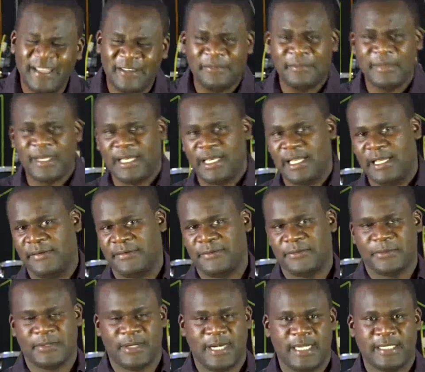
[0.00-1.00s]
gave my life
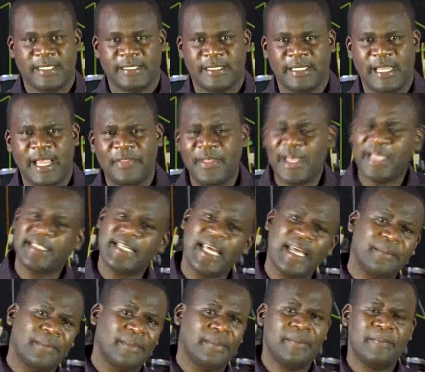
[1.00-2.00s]
to Christ. At that
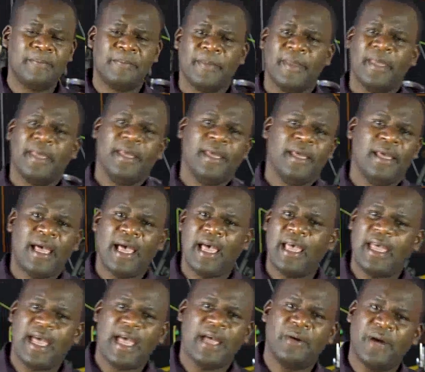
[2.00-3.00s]
time,
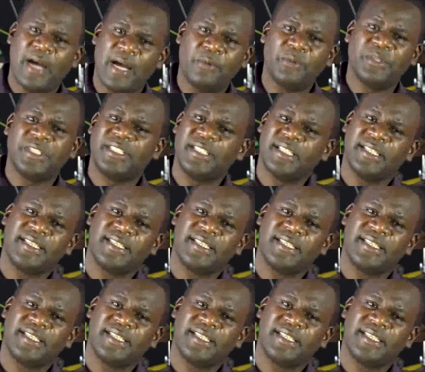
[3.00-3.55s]
I was